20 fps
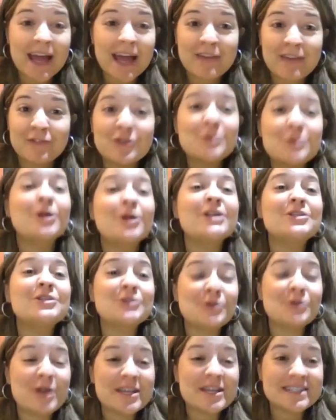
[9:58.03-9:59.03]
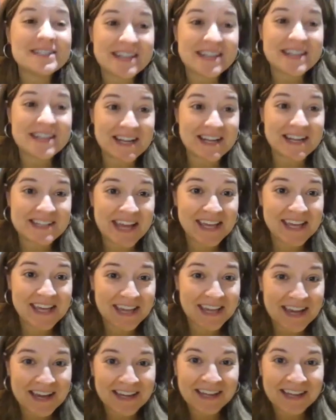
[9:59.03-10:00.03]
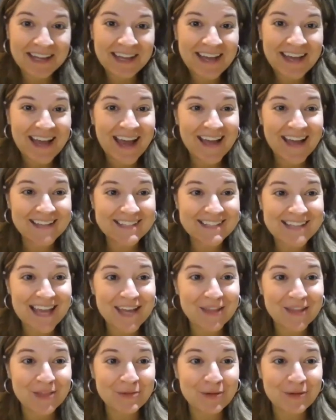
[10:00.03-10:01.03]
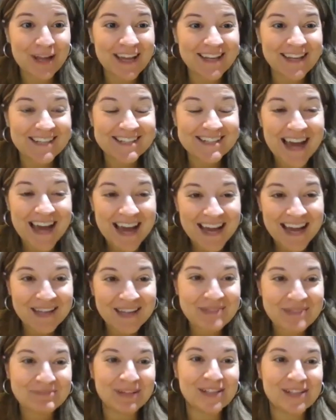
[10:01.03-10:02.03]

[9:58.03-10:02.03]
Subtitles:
if you were interested, I'd take you. I'd take 3 at a time.